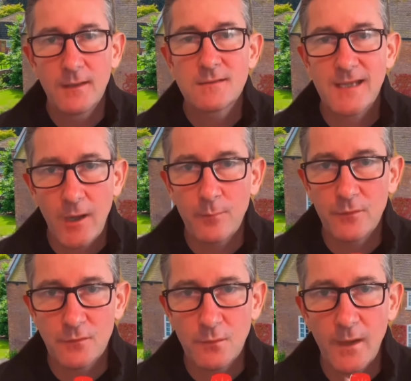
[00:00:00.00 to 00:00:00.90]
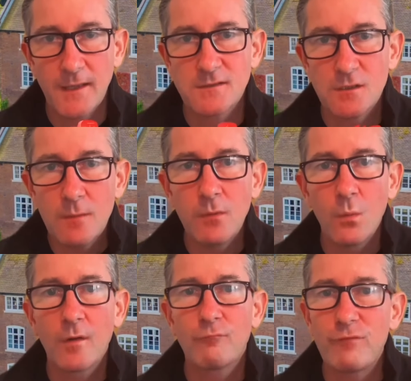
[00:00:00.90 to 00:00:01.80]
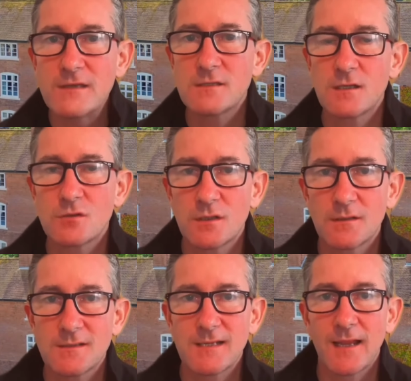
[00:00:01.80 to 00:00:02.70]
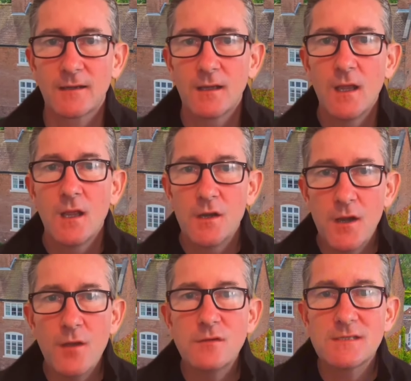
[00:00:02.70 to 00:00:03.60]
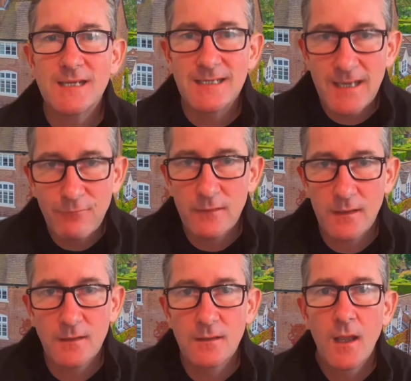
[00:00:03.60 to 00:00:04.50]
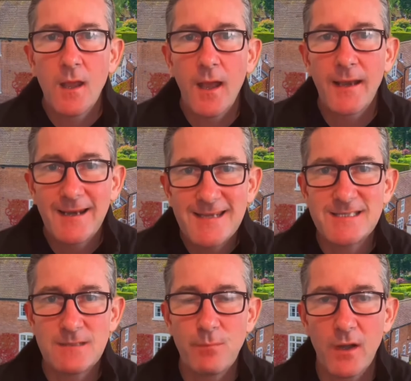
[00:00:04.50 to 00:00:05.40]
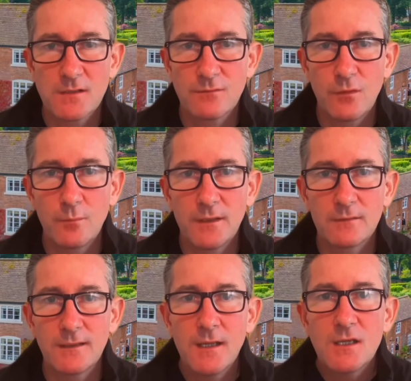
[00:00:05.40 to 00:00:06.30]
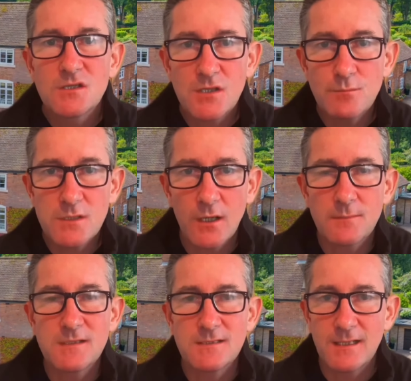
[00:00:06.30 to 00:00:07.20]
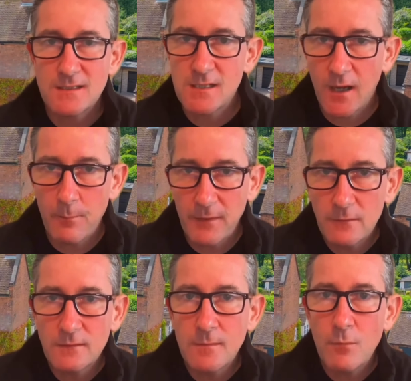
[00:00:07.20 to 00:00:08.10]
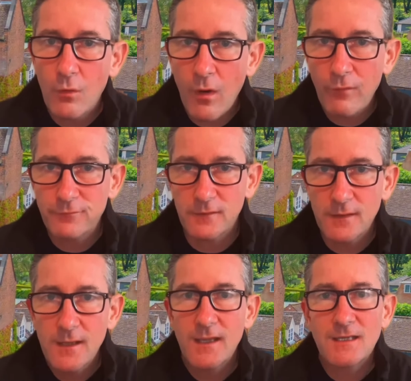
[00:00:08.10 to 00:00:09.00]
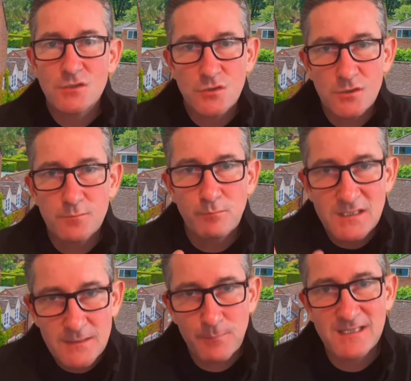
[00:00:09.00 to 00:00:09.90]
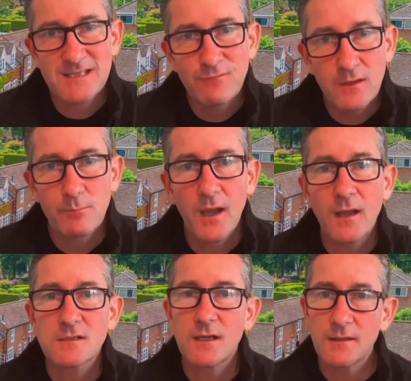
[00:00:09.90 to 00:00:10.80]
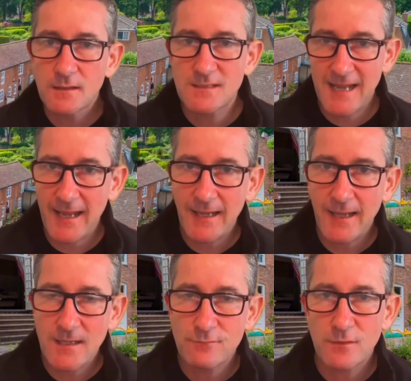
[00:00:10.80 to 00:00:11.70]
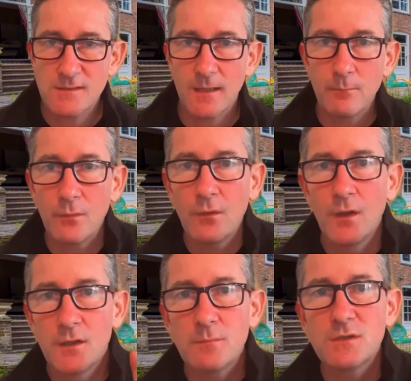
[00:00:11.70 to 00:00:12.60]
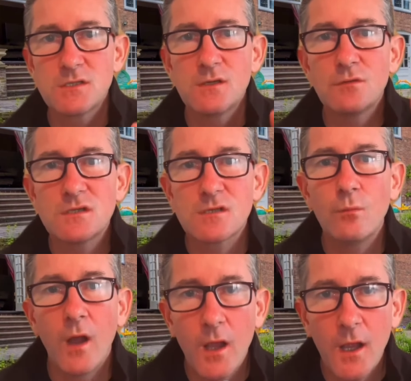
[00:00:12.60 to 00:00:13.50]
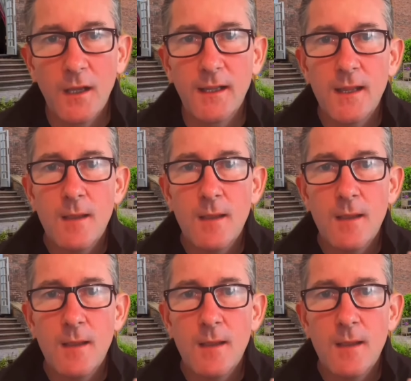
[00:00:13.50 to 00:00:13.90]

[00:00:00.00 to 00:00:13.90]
to help you on your way. So number 1, research and understand. Know the significant and listed parts of your building. Sometimes it's the entire building, more often it's just specific parts like the staircase, for example. Number 2, consult early